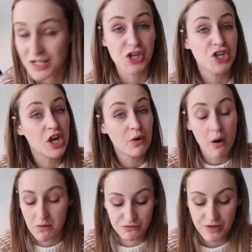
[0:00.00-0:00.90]
I knew I
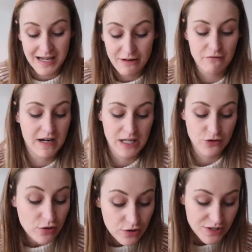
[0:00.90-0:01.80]
was really really
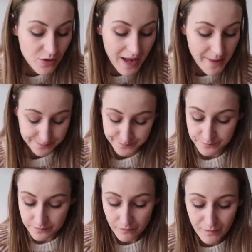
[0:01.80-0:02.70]
drawn to it
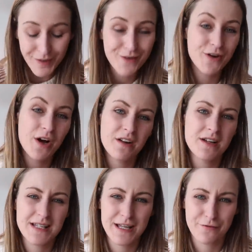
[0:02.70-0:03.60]
I've got an
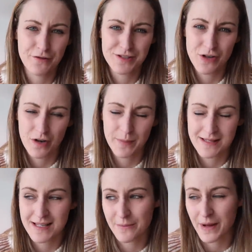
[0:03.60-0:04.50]
idea for a sock
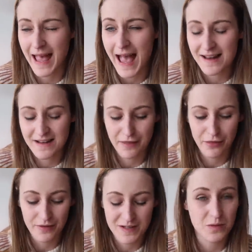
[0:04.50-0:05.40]
pattern in my head and I
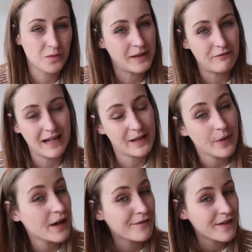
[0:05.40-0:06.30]
thought this would be really
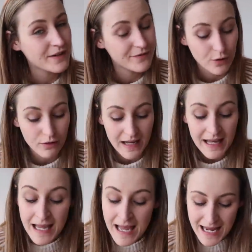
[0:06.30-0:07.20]
perfect for it.
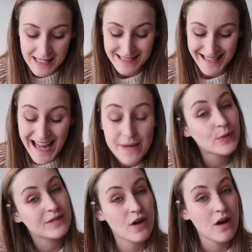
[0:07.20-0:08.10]
It's a
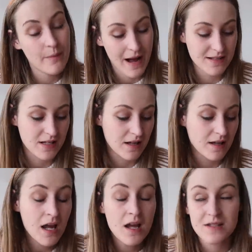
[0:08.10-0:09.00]
cable sock pattern,
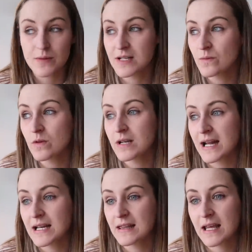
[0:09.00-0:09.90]
so I didn't want
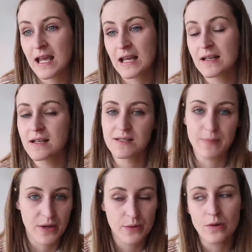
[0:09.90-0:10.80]
anything
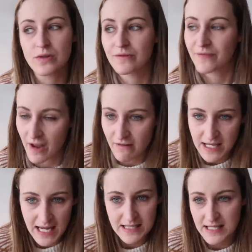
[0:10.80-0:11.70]
speckled or
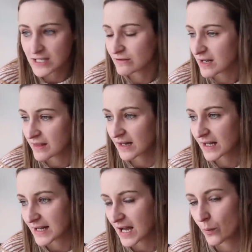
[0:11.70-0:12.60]
variegated or anything
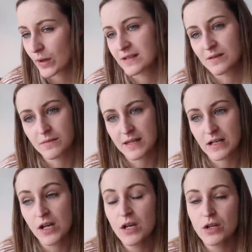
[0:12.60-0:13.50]
like that. I wanted
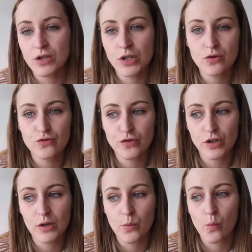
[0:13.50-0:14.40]
something
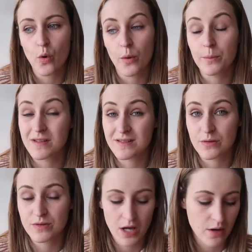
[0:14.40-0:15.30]
neutral and warm but
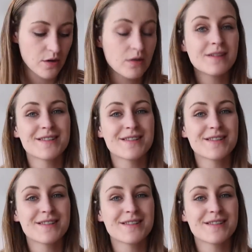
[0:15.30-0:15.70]
still tonal.